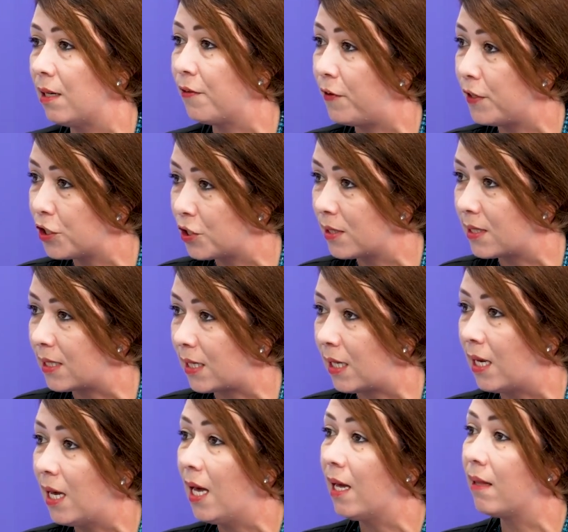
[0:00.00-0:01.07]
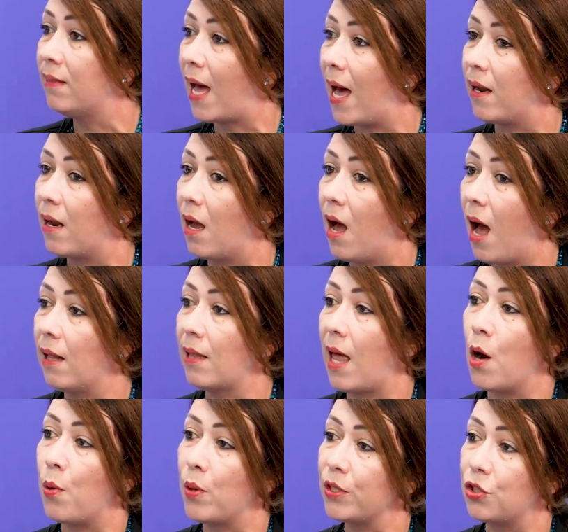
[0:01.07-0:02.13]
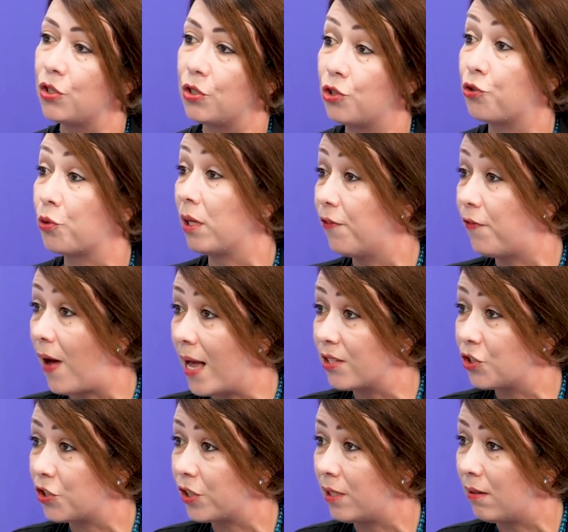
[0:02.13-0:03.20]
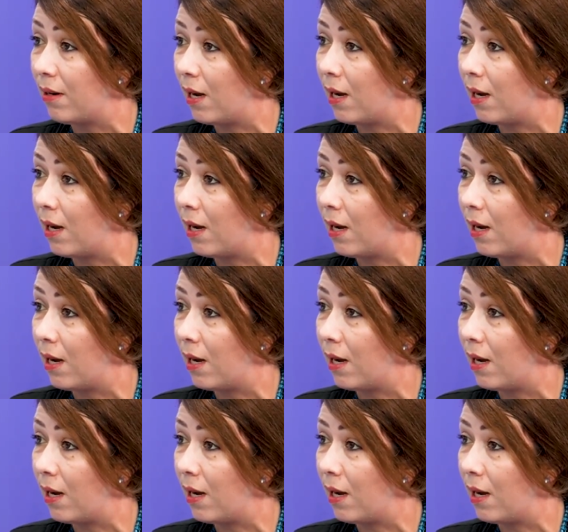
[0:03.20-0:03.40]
an efficiency that allow us to drill faster